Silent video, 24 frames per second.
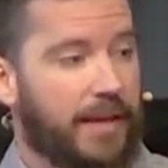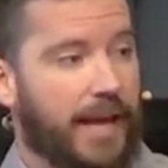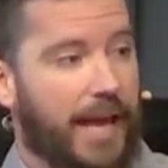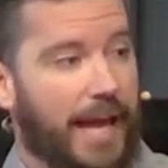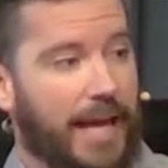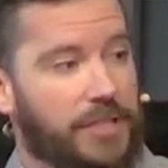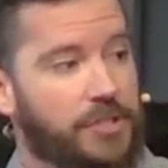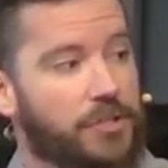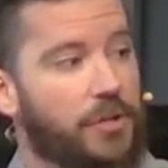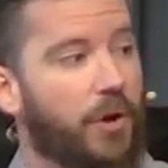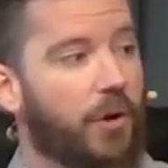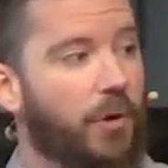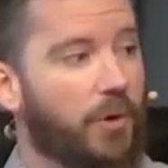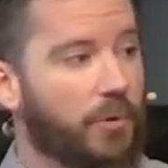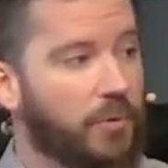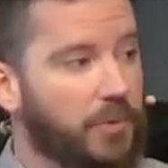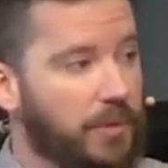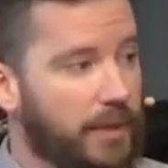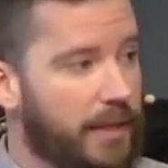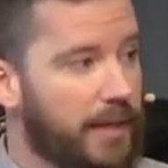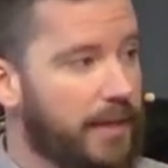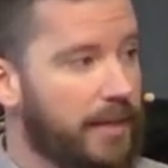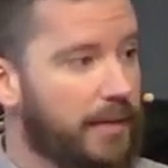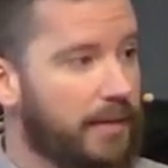as
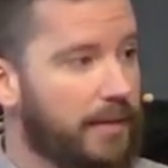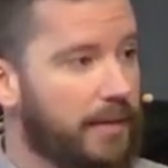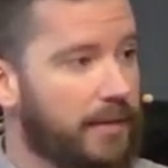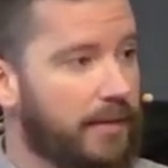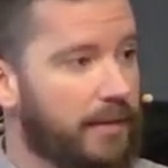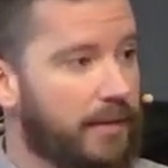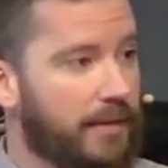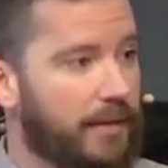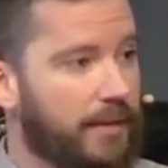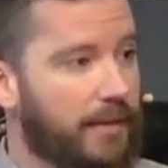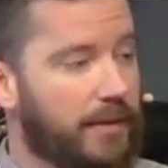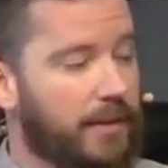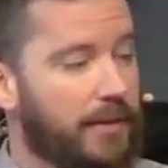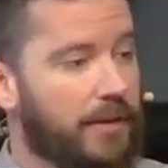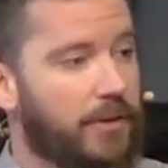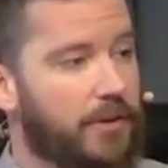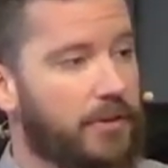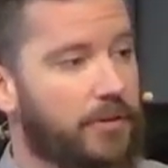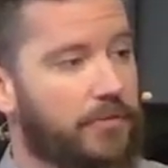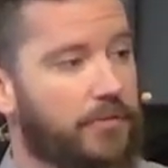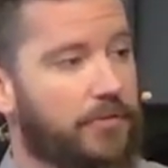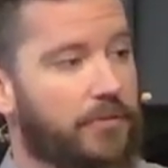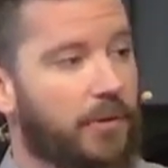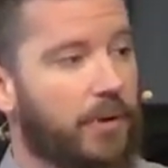holy
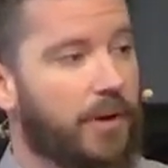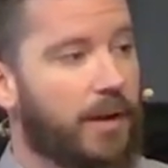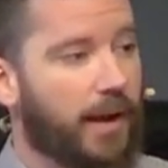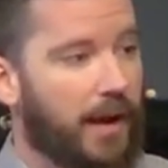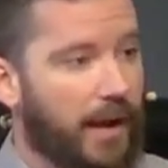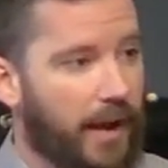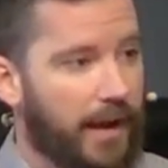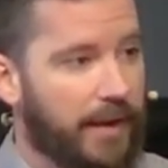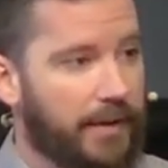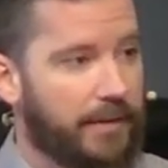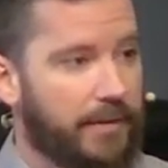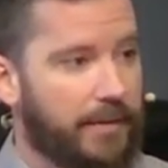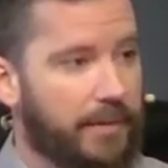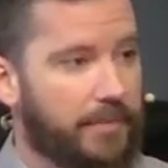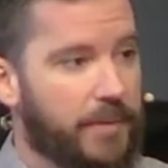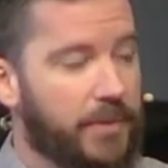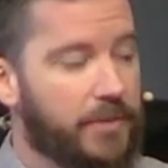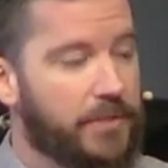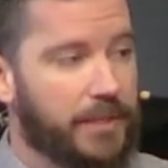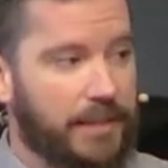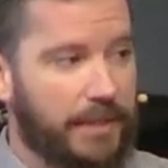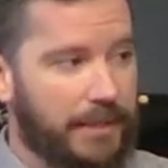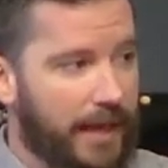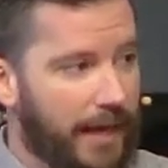for God.
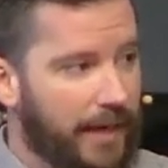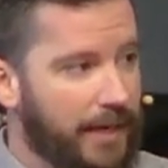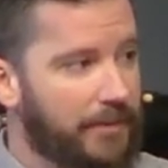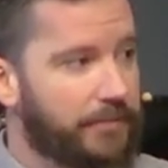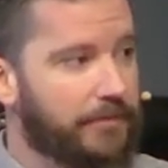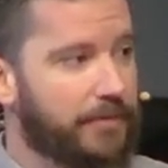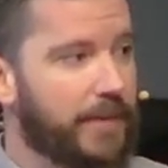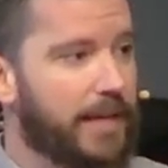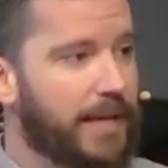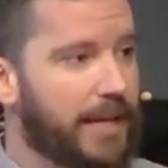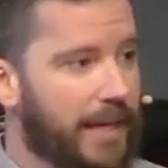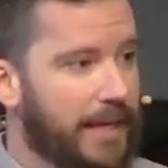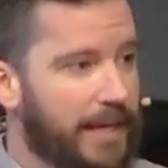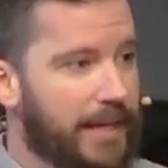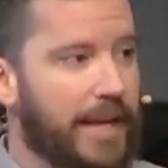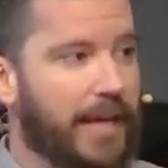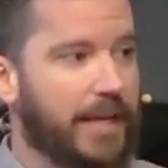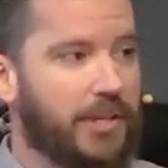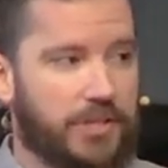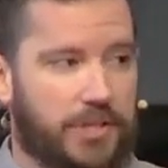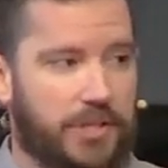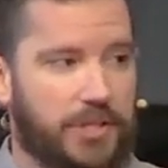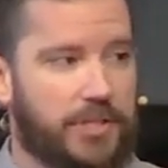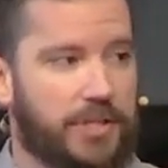There's a lot of
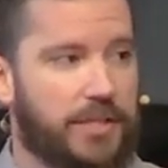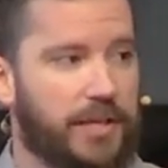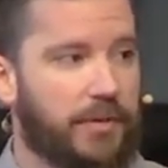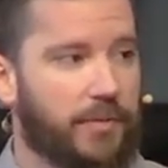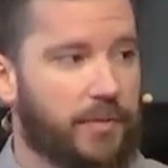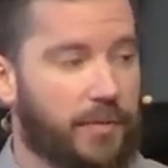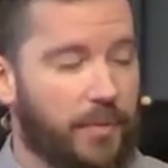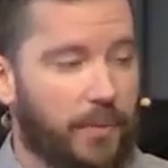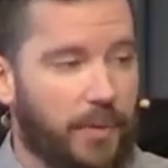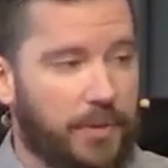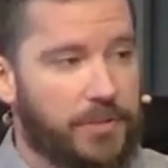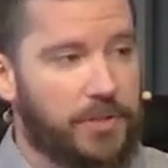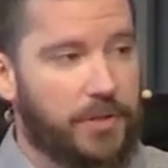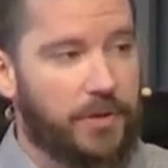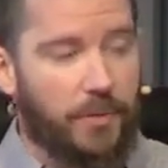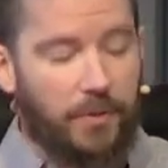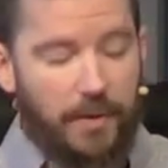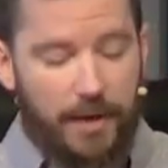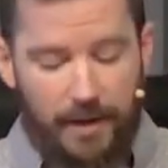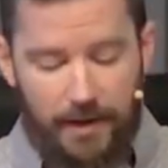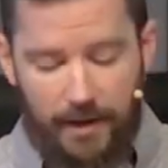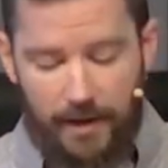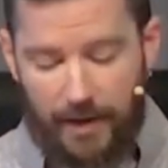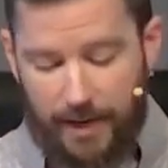connections there with what's
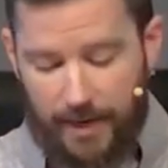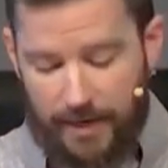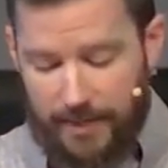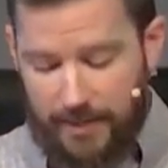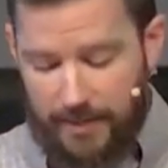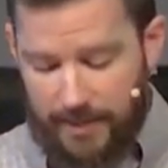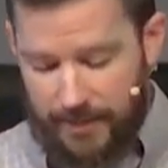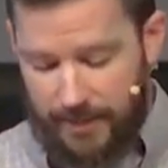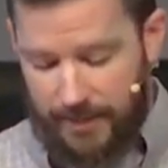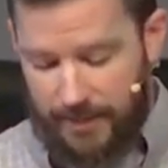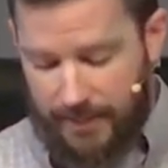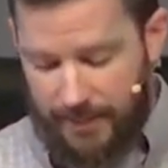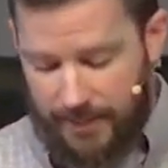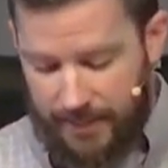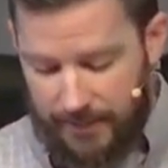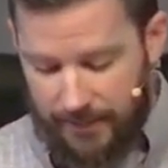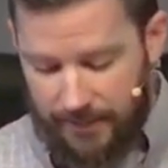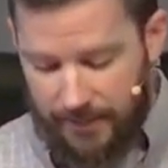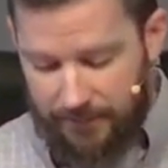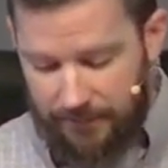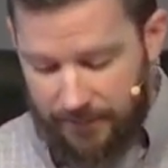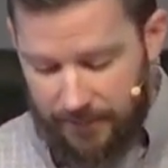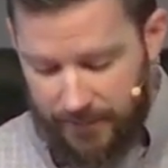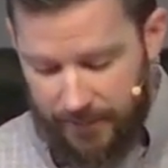going on
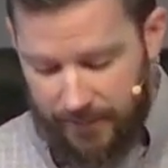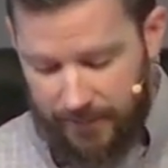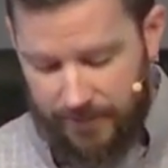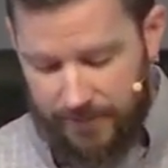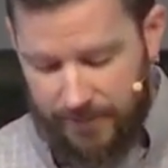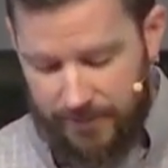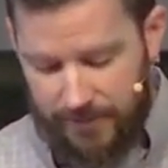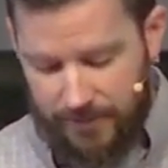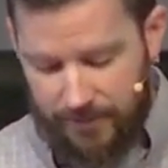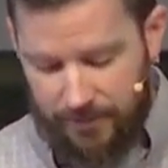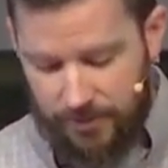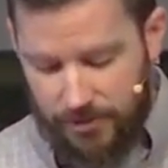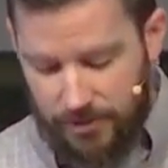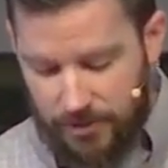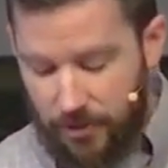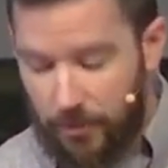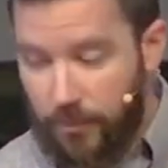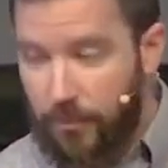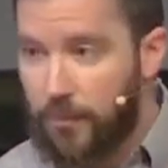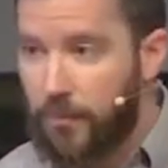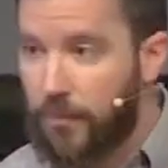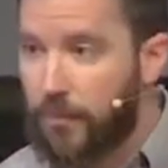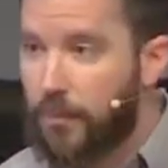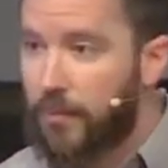in Leviticus here.
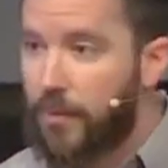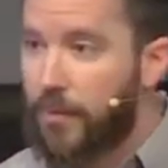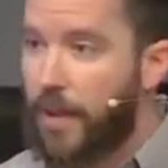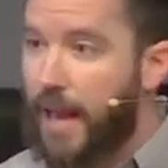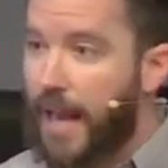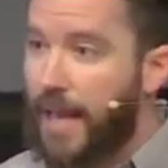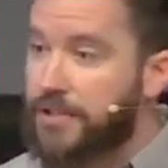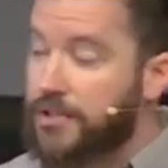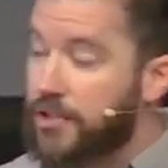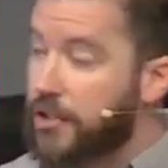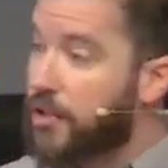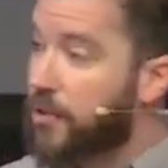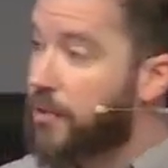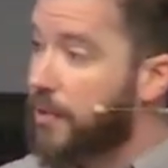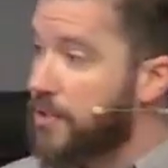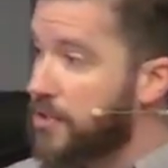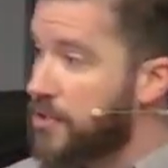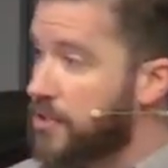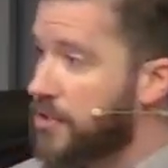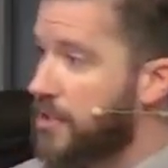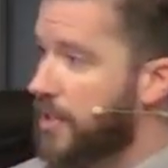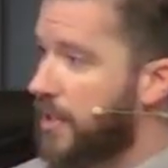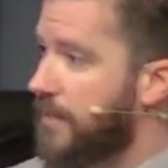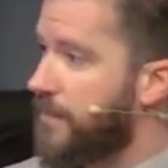So, as a
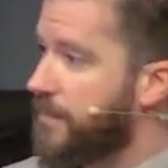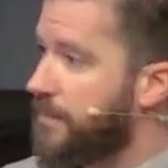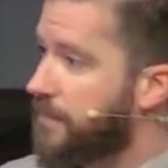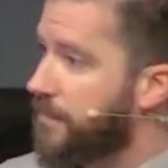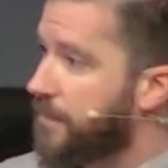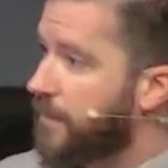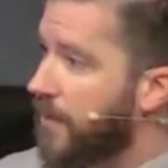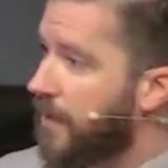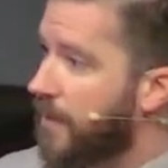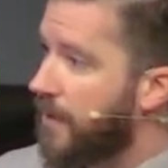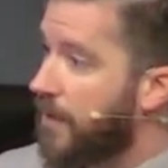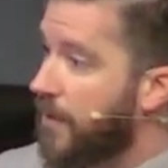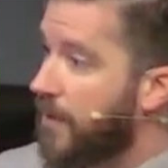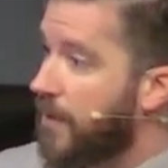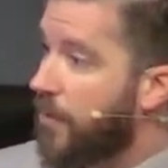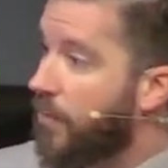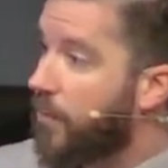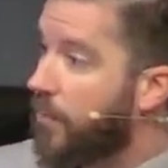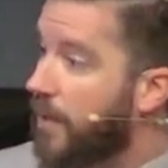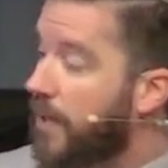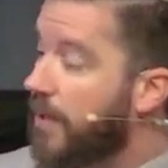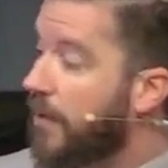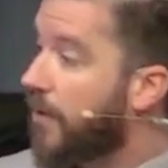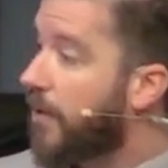Christian,
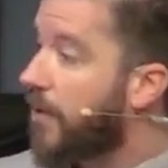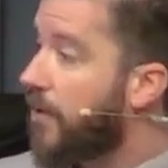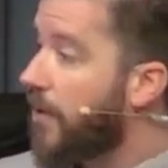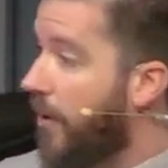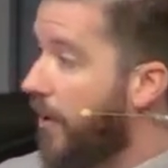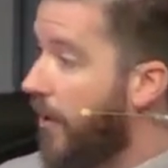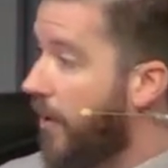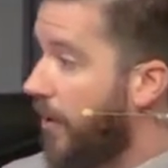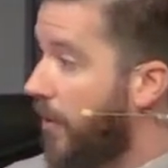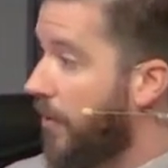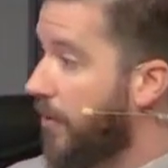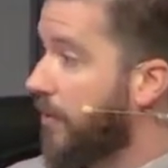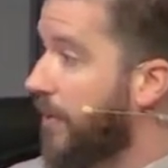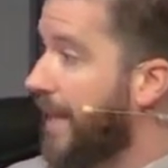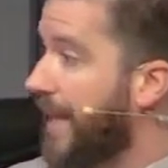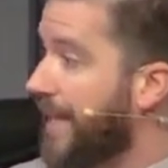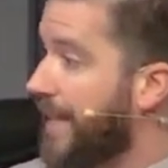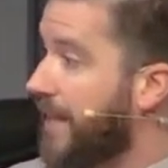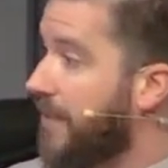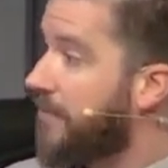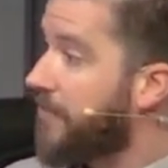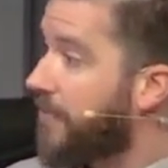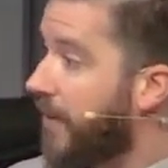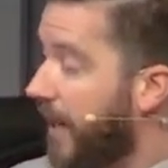we are called
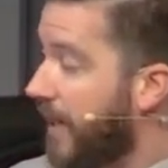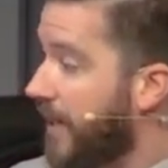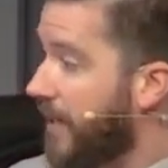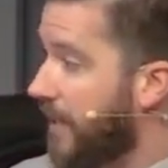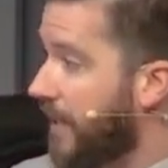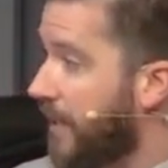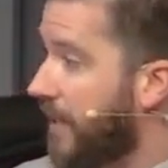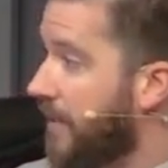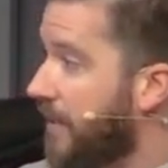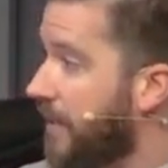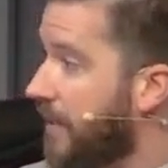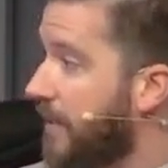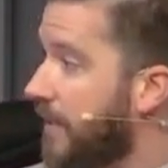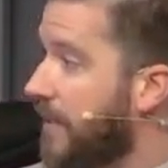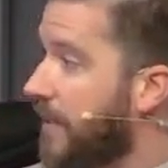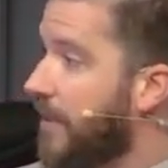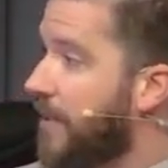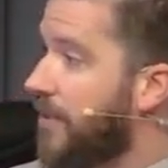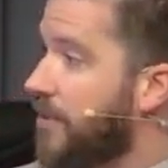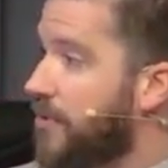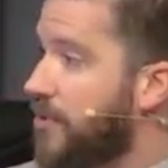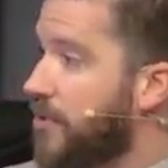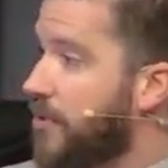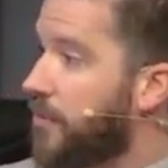and invited
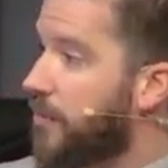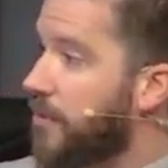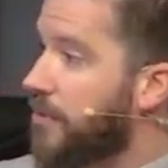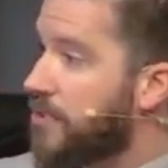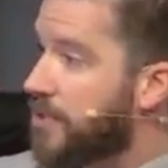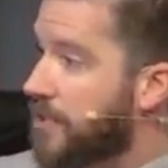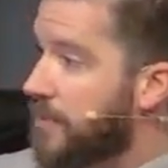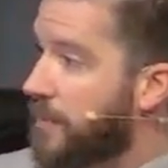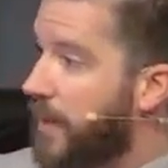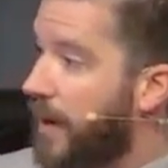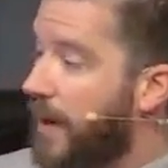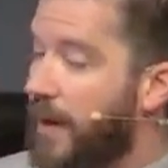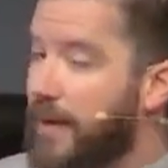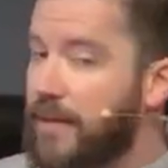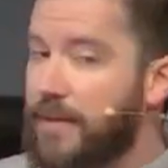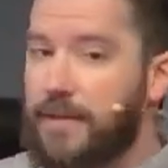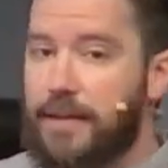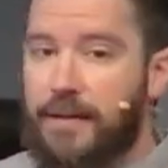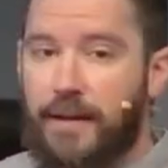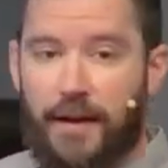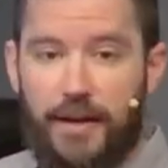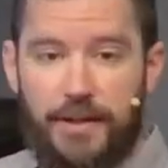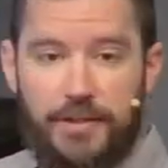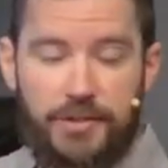to respond to
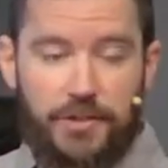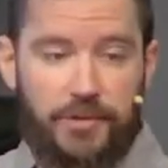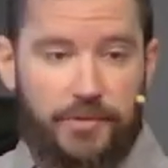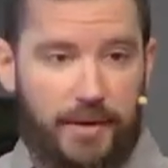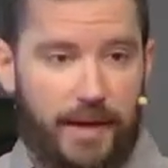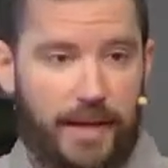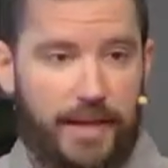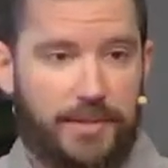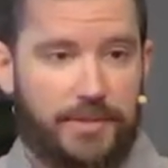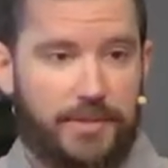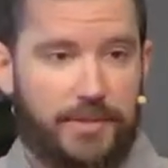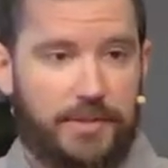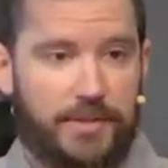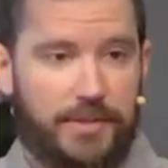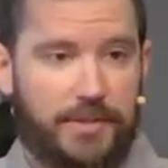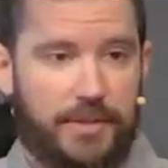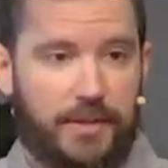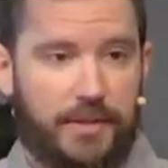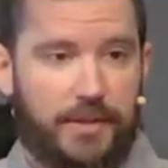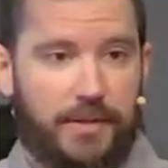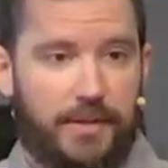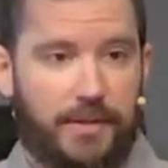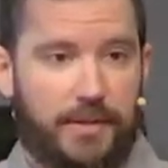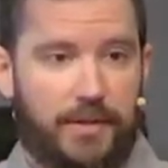God's grace
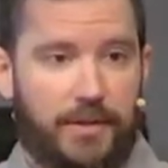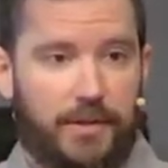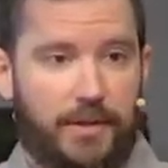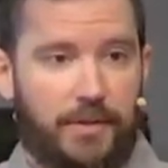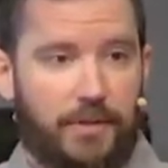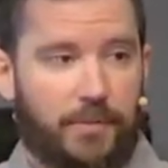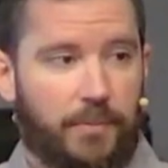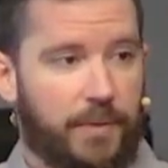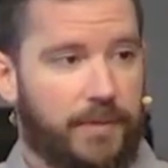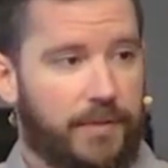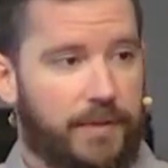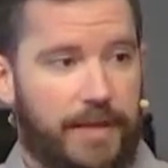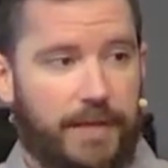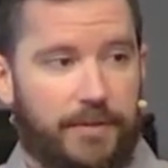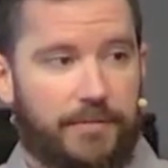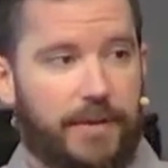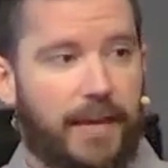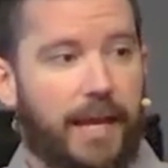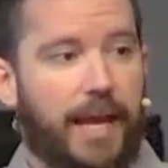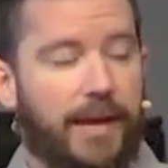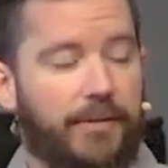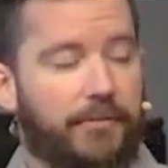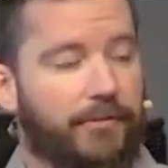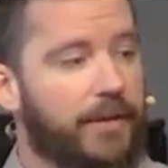with
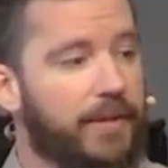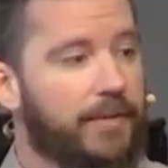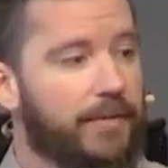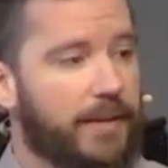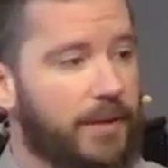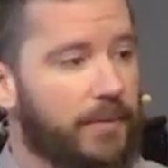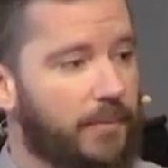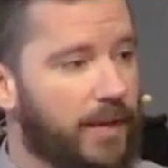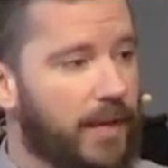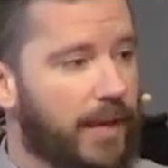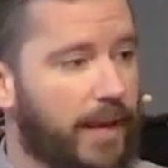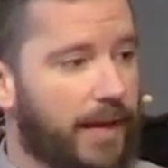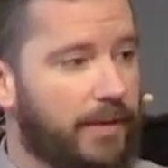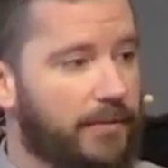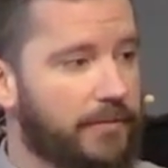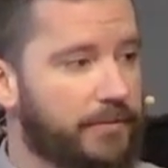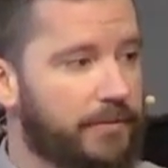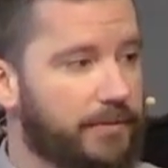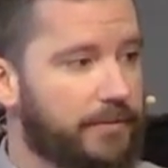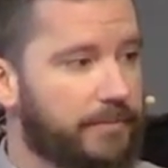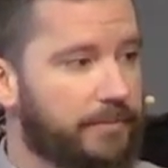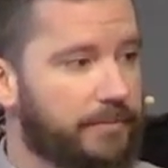giving everything we have